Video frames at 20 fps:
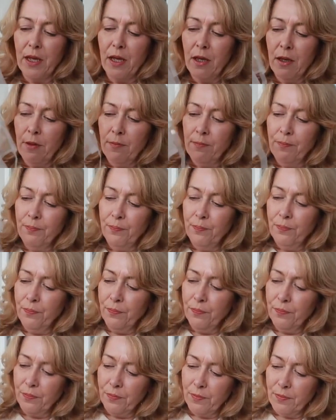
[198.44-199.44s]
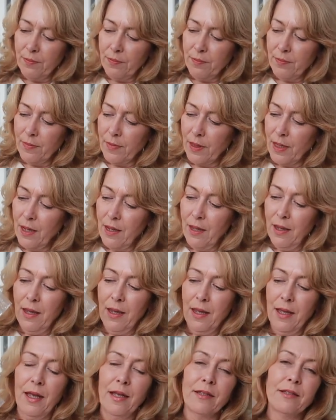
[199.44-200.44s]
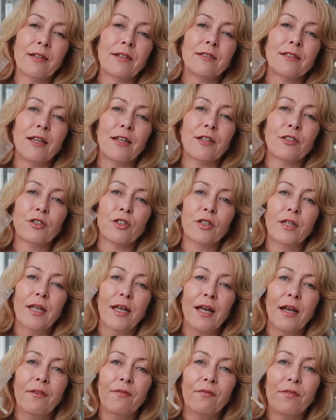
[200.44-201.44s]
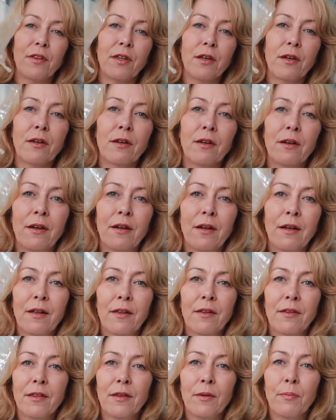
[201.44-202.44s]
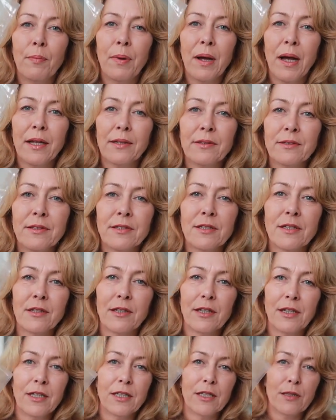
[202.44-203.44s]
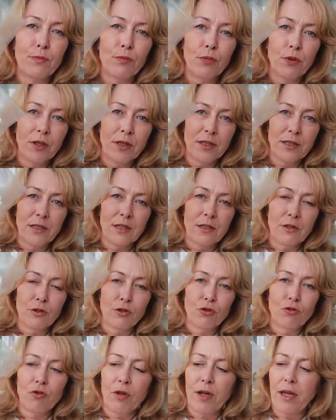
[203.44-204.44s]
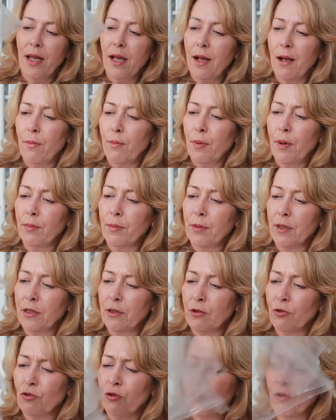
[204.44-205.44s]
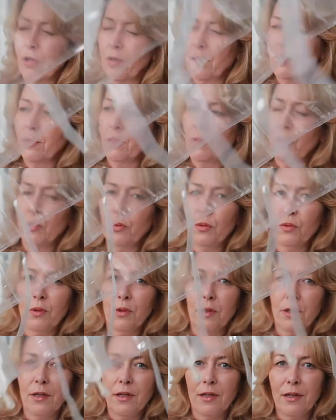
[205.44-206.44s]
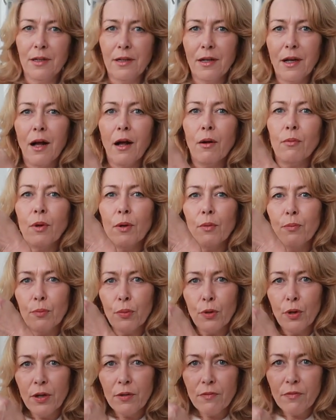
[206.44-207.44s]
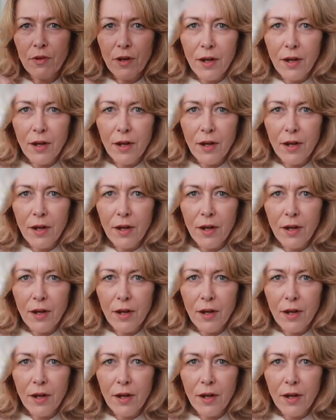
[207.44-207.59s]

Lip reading: It does actually have the button so that it springs straight up. I'm gonna, I won't put it